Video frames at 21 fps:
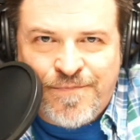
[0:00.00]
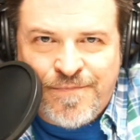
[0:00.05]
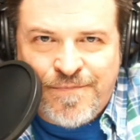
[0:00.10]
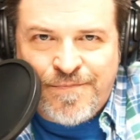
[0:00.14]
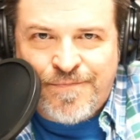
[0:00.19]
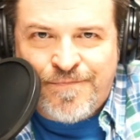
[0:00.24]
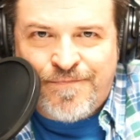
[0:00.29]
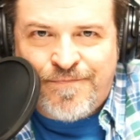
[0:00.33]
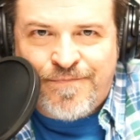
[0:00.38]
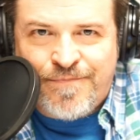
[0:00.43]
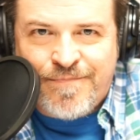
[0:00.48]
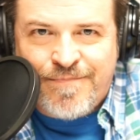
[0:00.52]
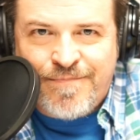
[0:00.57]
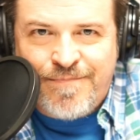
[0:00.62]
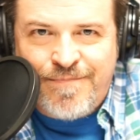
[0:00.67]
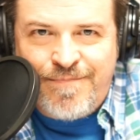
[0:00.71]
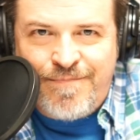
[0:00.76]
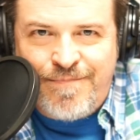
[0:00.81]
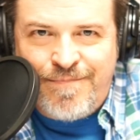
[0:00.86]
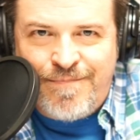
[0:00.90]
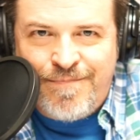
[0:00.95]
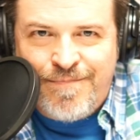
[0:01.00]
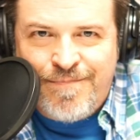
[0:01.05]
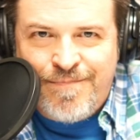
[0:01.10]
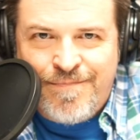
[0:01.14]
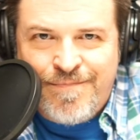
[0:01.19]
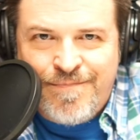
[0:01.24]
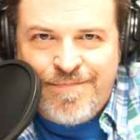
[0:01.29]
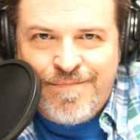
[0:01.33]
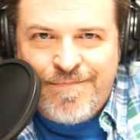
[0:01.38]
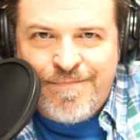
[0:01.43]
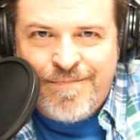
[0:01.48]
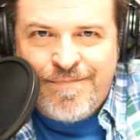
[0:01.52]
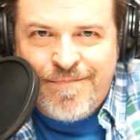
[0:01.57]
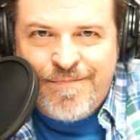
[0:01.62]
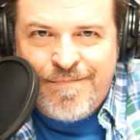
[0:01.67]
(silence)